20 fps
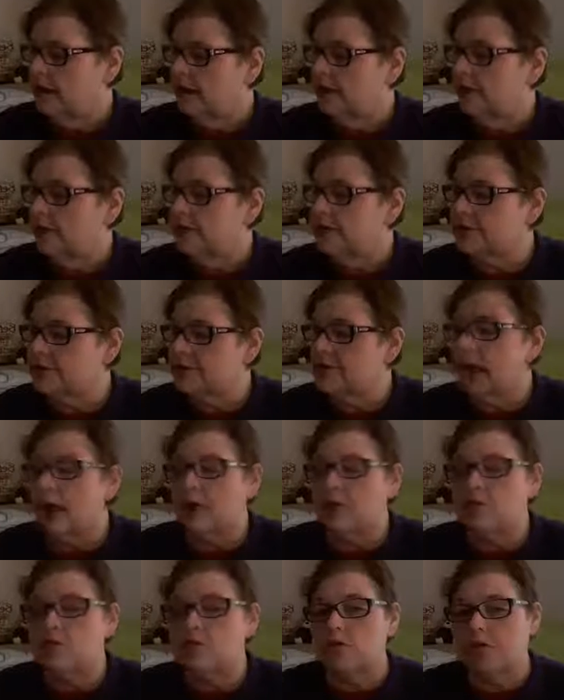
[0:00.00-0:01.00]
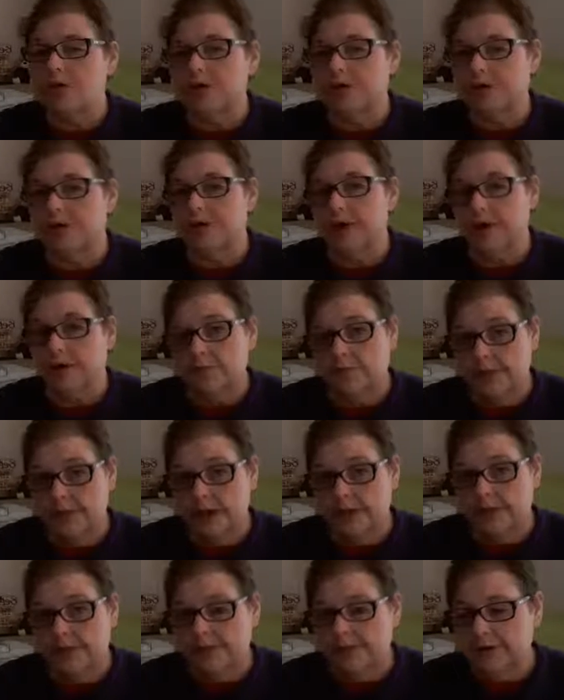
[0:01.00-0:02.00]
there's a lot of words on
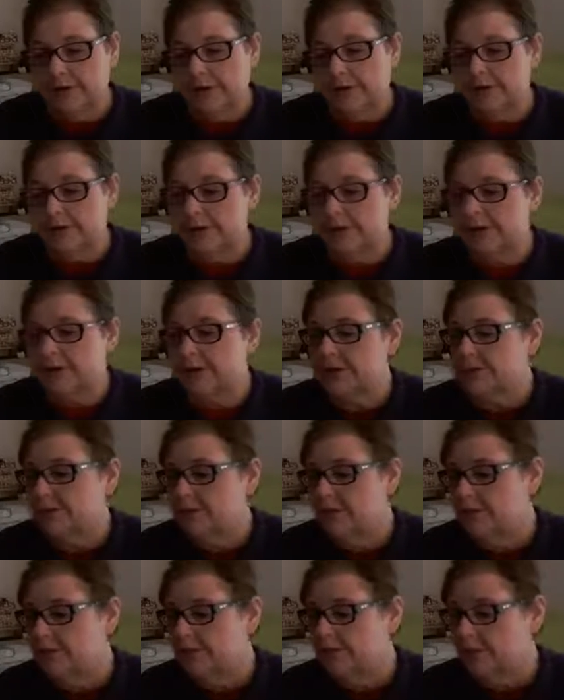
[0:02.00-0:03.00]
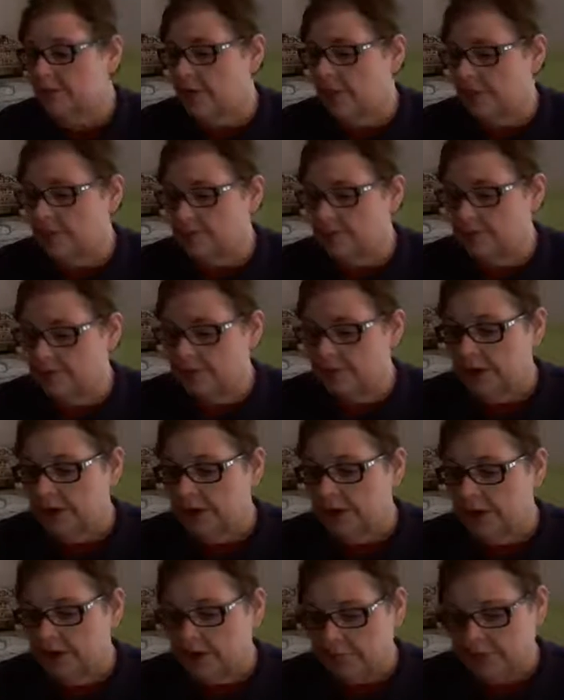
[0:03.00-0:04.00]
mine. And this is one from,
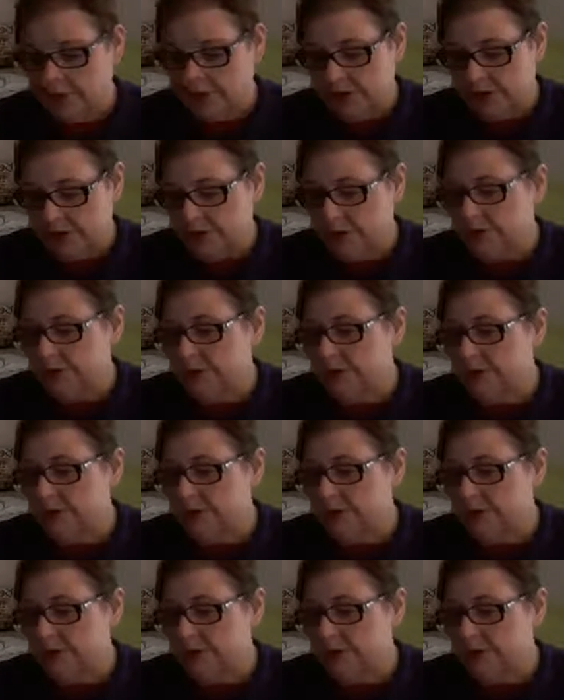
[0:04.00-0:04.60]
what year was